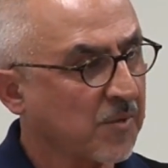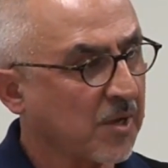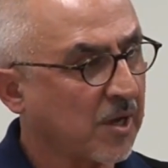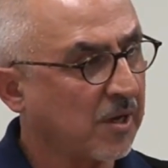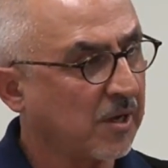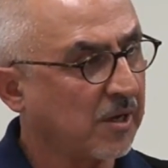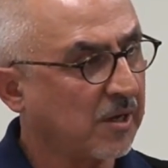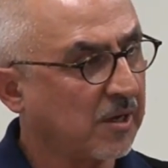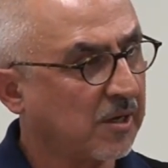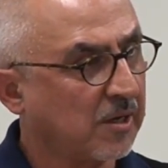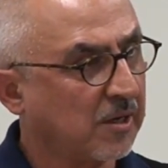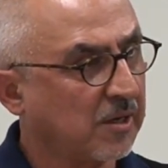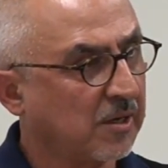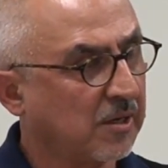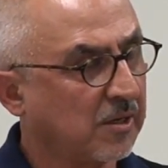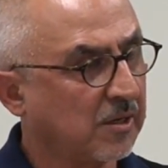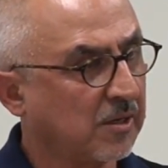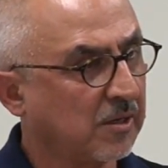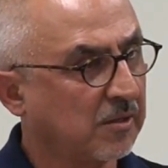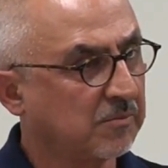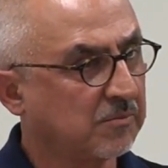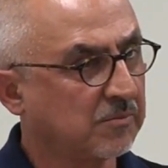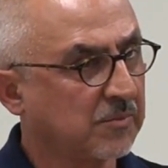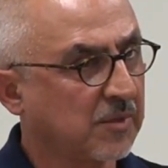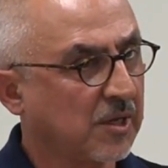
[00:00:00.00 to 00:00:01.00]

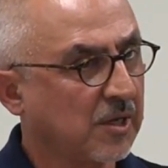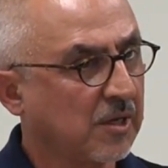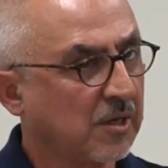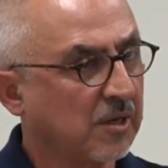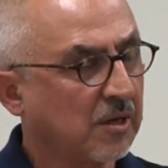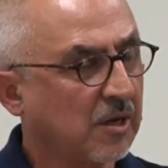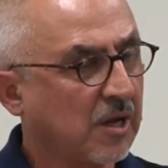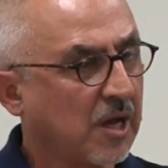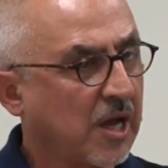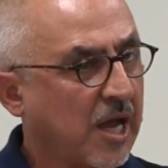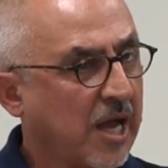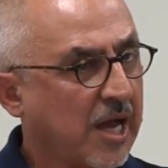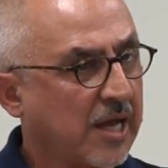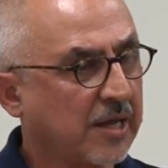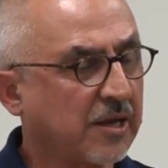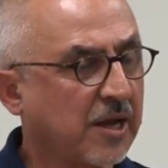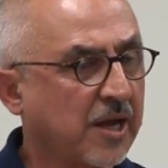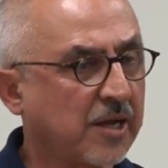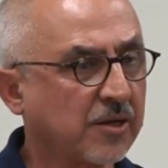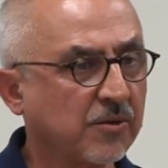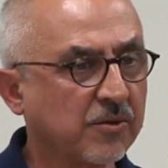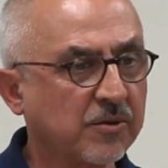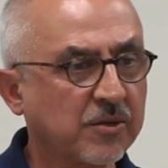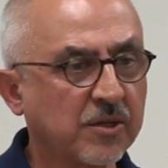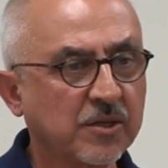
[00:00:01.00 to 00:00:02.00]
Uh, and
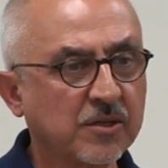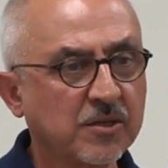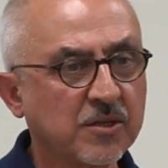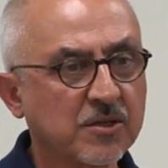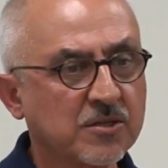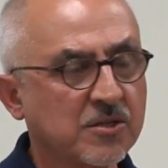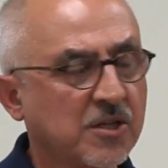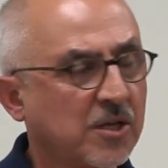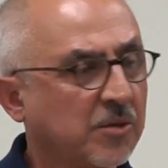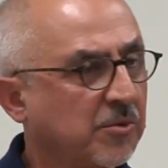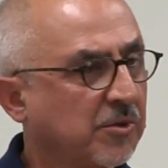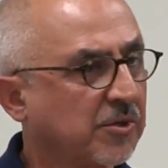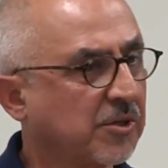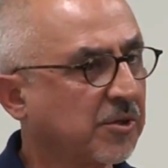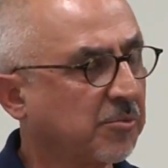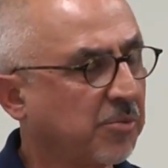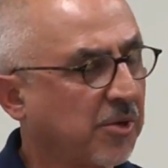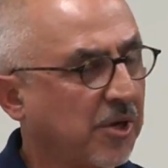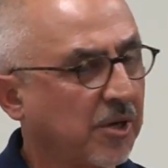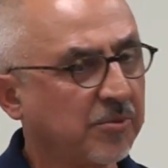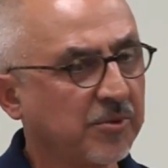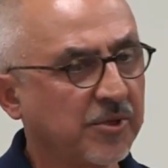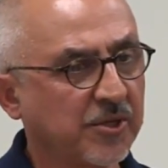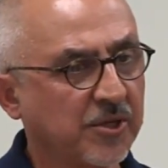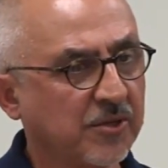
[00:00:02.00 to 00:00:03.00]
I don't think the Islamic
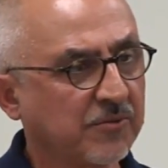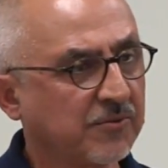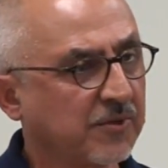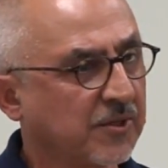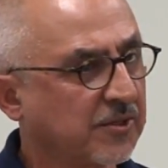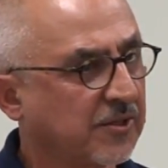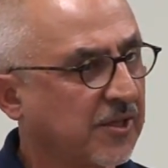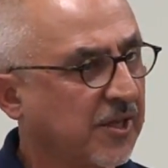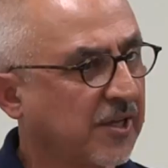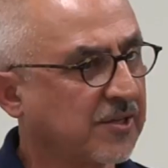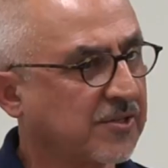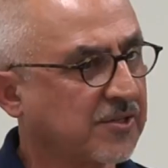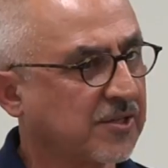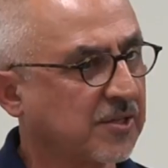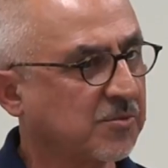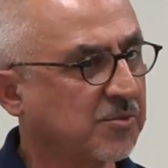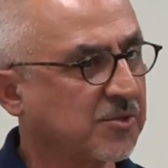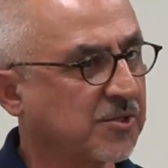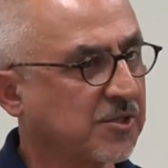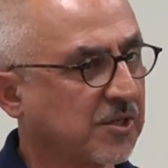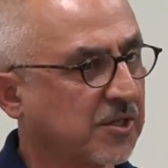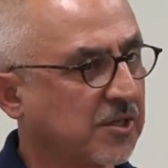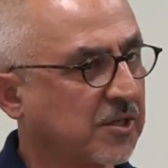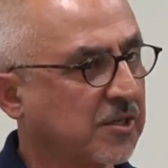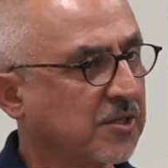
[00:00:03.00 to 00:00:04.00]
Republic even takes them
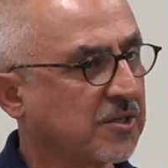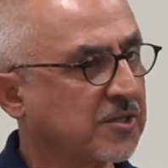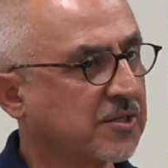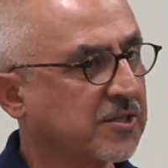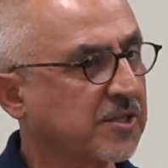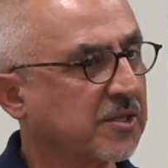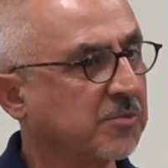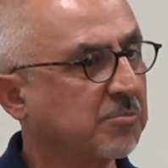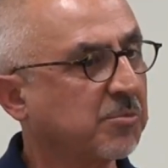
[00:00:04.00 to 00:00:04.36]
seriously.